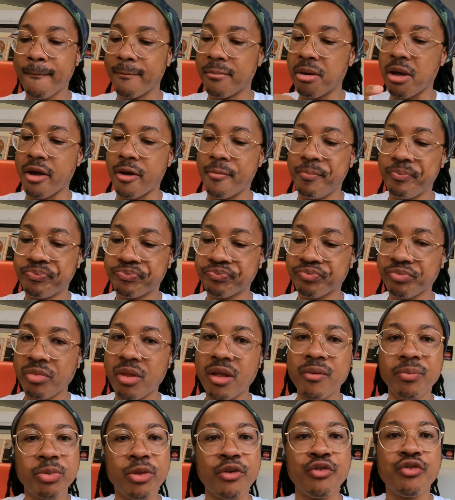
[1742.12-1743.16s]
but
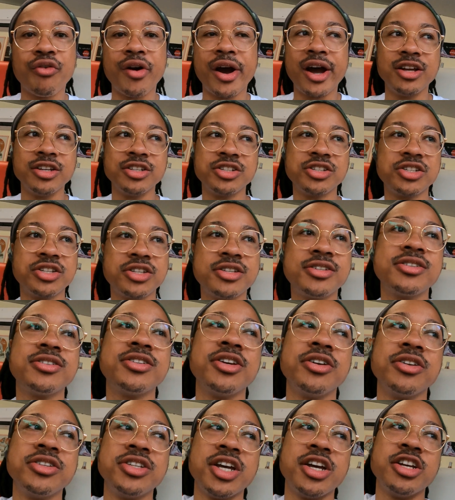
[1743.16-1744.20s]
the fries
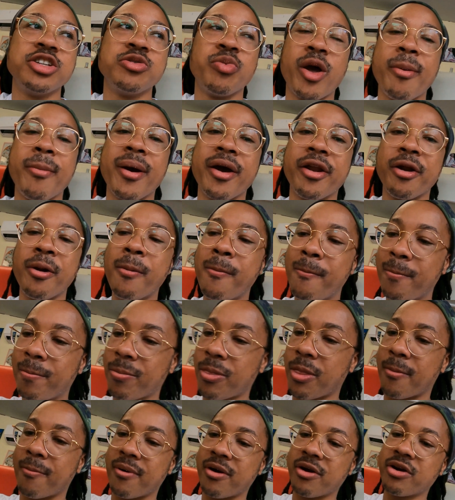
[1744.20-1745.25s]
still taste way better.
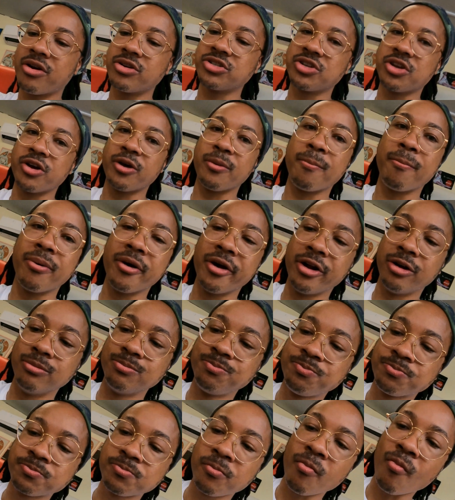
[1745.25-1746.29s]
The burger is good,
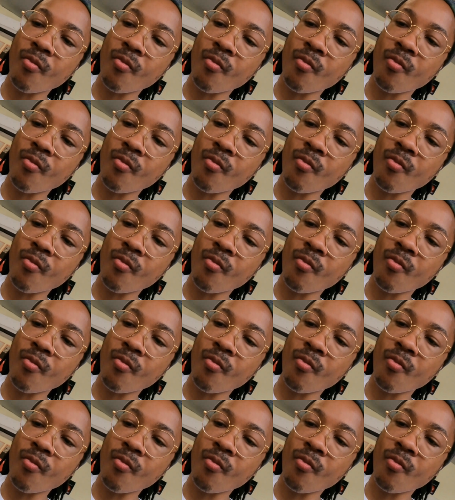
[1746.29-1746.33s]
but